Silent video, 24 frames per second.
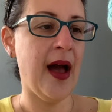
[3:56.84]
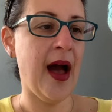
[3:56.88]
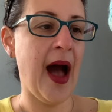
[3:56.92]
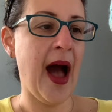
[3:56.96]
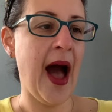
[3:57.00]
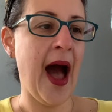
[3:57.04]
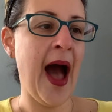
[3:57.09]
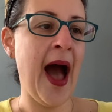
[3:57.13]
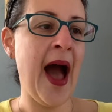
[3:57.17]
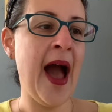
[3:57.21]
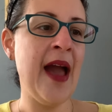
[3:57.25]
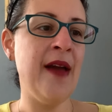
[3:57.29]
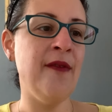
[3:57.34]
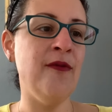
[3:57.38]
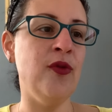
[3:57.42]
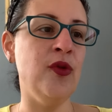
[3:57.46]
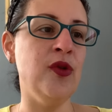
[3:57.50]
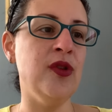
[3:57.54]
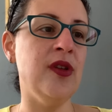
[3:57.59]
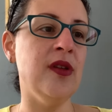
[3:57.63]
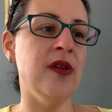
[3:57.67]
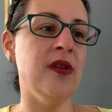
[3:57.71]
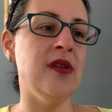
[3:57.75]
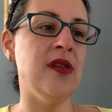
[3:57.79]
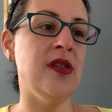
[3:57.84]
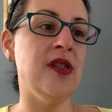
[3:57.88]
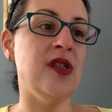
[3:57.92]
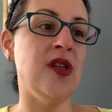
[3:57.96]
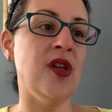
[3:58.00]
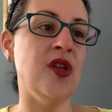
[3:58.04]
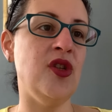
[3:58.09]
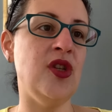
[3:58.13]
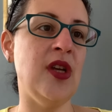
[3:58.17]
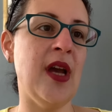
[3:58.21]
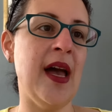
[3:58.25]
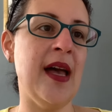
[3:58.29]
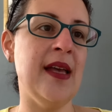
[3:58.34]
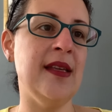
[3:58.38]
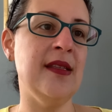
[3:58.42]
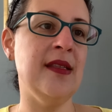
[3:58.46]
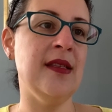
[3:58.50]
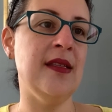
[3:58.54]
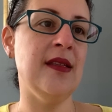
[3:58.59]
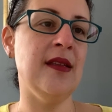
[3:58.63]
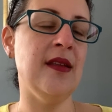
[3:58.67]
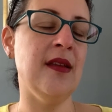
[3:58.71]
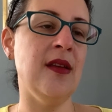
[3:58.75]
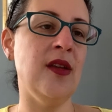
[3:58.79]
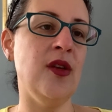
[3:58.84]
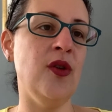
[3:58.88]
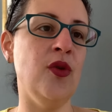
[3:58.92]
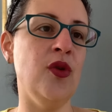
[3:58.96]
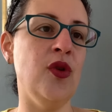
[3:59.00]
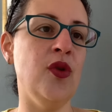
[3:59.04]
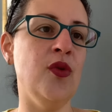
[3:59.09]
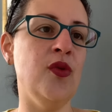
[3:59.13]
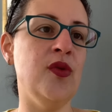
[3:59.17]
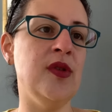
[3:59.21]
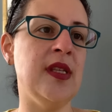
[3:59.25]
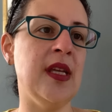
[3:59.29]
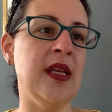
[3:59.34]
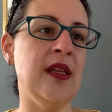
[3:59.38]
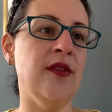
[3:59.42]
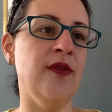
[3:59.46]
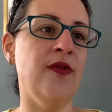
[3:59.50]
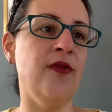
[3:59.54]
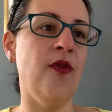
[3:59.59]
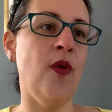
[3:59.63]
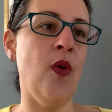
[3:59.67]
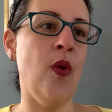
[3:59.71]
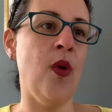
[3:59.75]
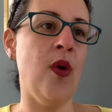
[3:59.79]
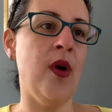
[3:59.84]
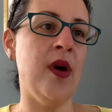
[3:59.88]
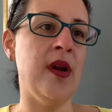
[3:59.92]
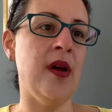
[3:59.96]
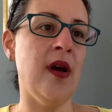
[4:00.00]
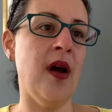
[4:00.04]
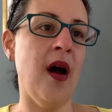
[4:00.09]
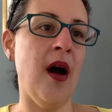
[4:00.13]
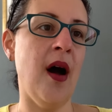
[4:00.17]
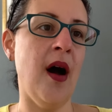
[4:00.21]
I would suggest you use it for